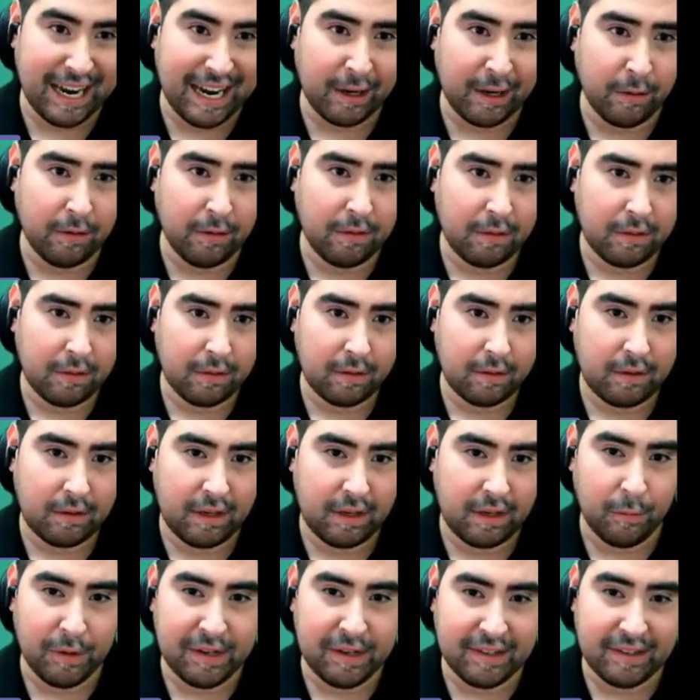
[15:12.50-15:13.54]
the title.
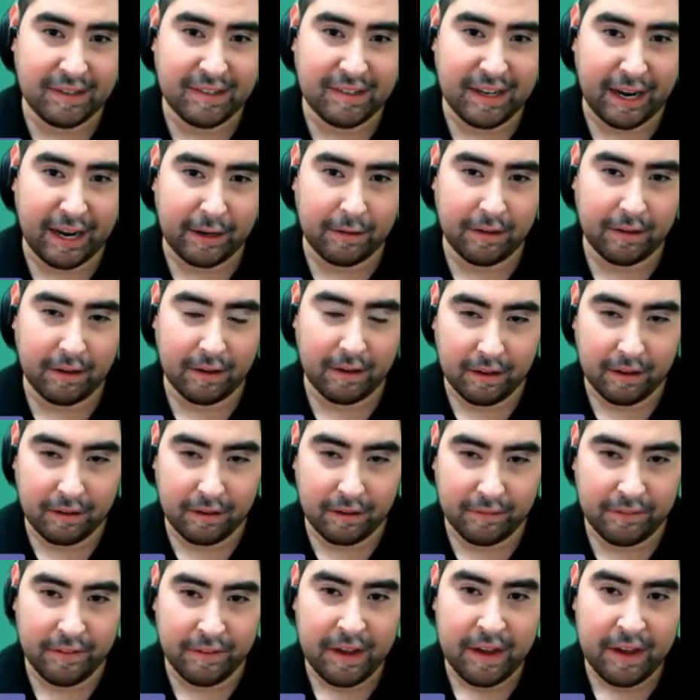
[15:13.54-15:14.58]
It reads the title
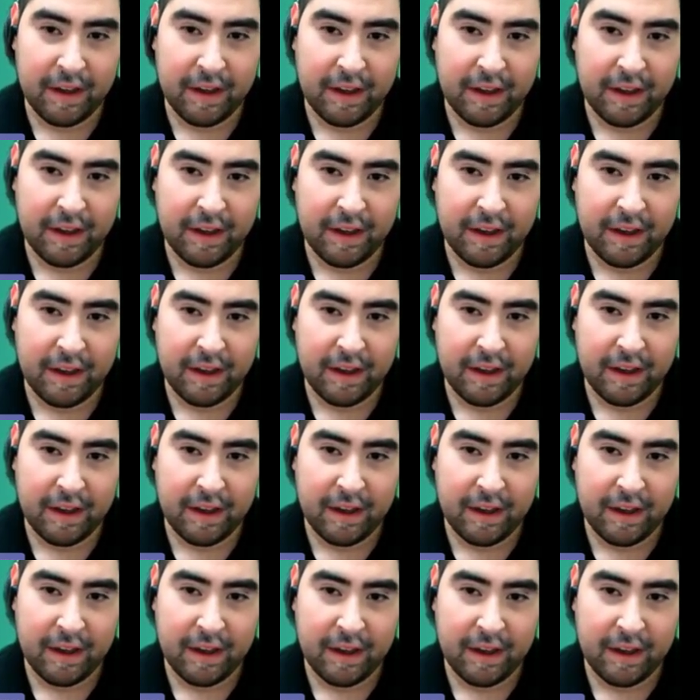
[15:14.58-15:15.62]
of the
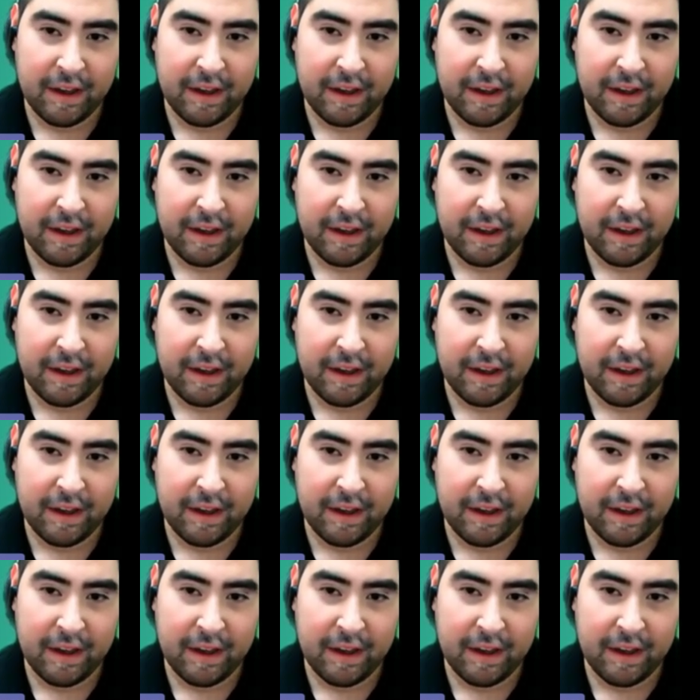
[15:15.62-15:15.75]
article,